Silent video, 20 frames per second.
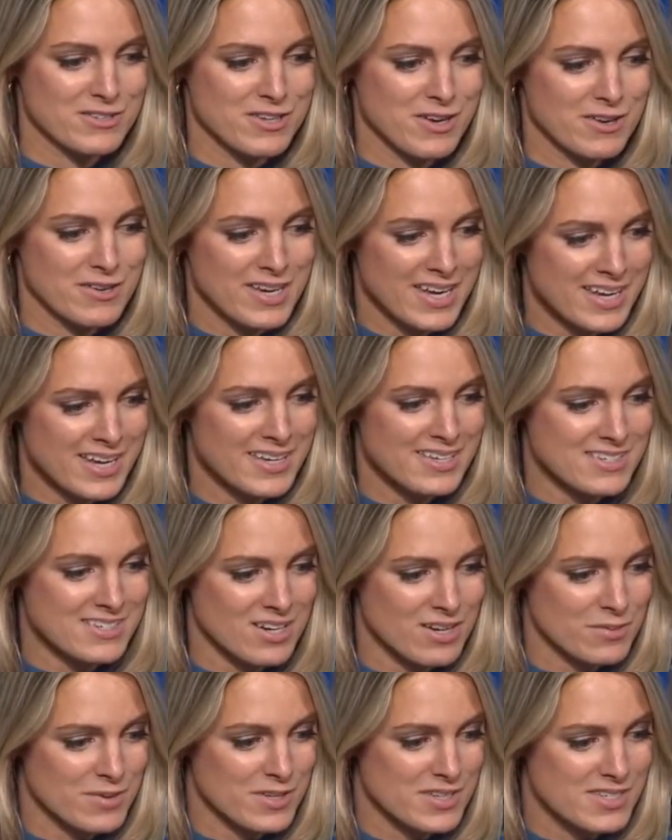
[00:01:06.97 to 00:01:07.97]
So Keir
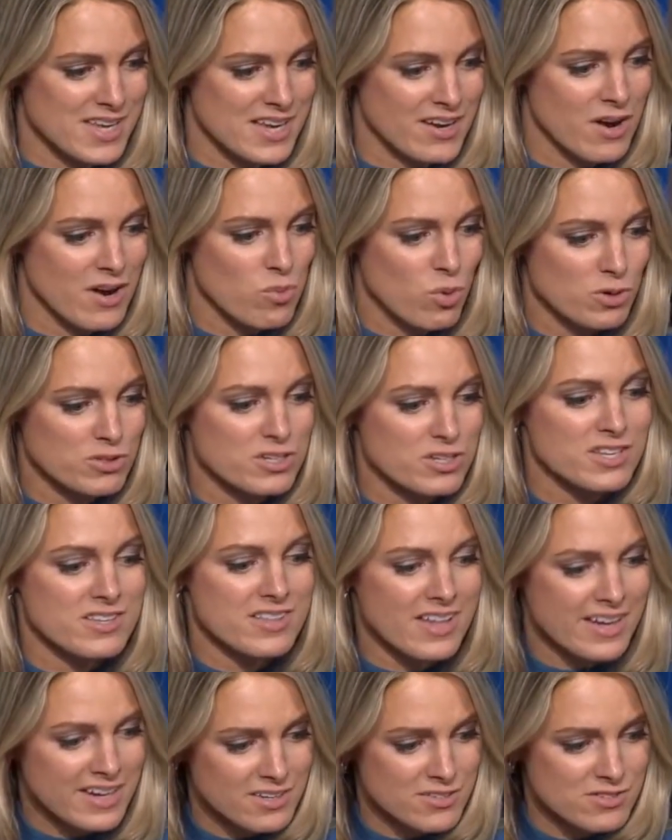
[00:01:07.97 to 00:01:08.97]
Starmer said, "I want to
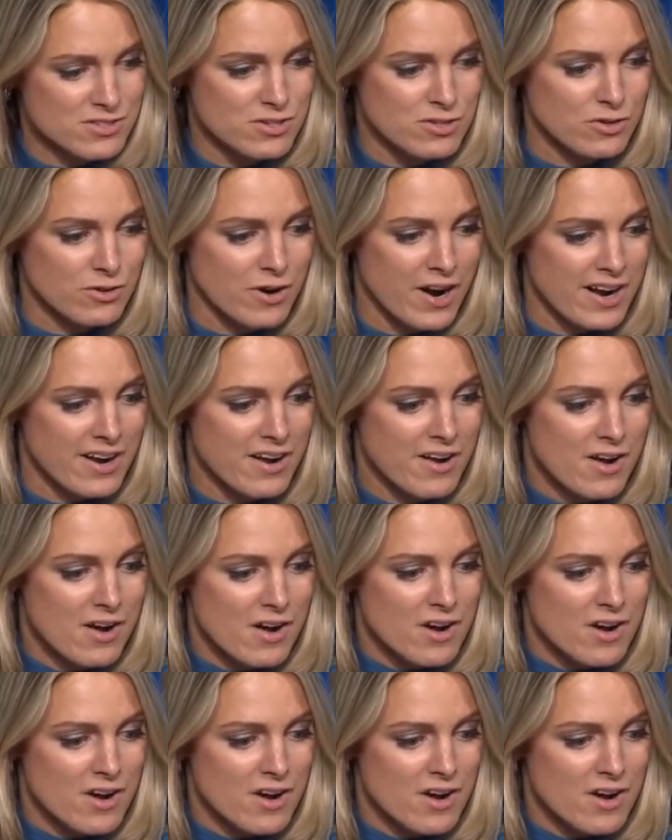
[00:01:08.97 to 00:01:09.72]
thank Sue Gray